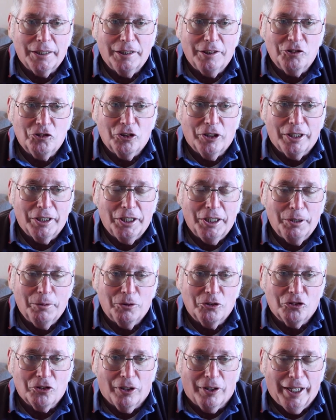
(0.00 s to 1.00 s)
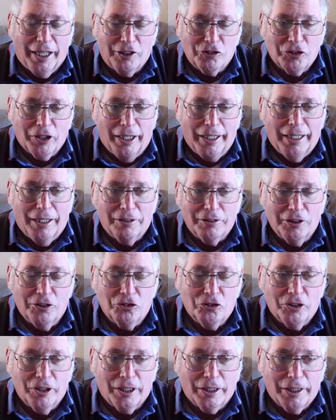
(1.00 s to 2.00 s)
He said he was the last guy out in
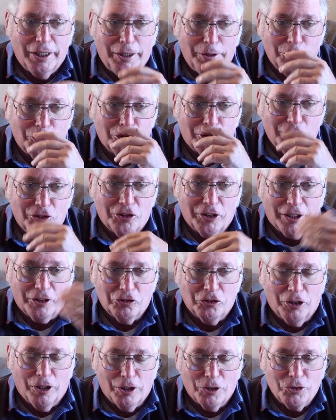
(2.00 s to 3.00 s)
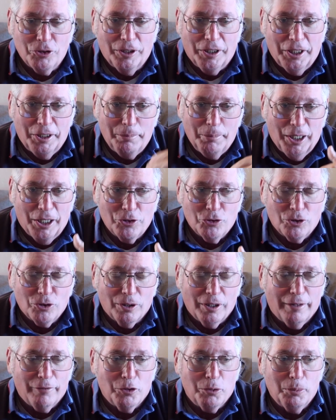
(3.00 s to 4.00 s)
the stick. He was the stick sergeant. He made
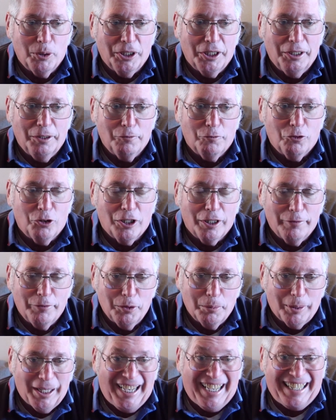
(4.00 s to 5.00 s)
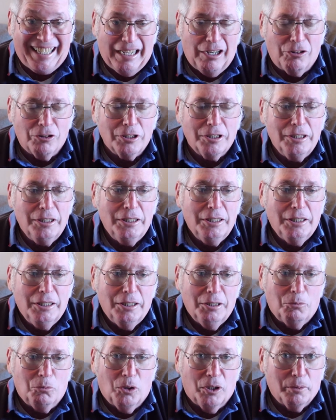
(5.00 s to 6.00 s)
sure everybody in front of him got out
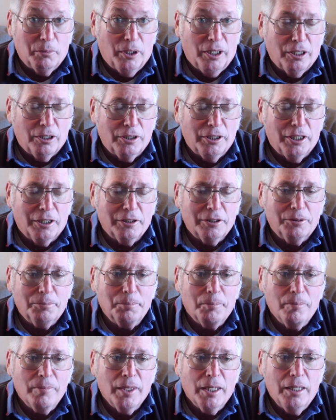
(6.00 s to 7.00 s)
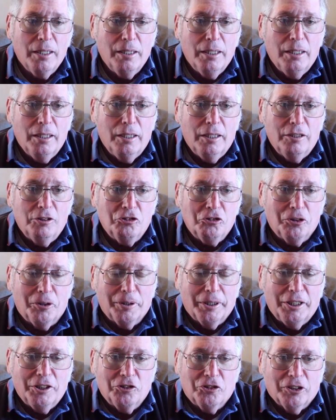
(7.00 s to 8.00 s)
one way or another. So
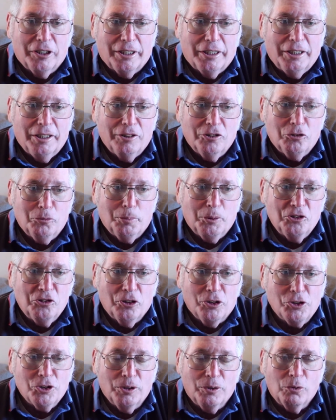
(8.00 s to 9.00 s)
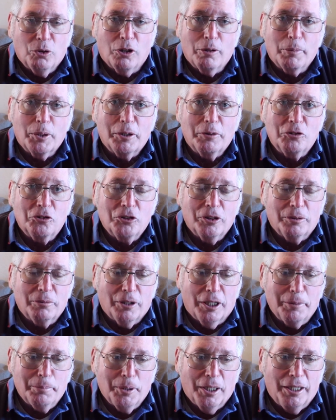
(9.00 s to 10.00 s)
he said his position normally was sitting
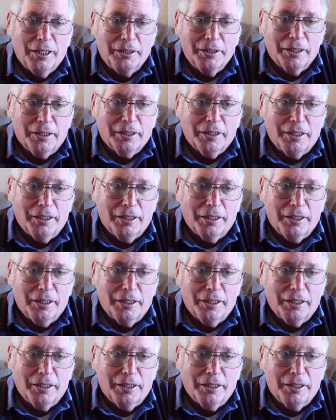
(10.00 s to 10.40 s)
right behind the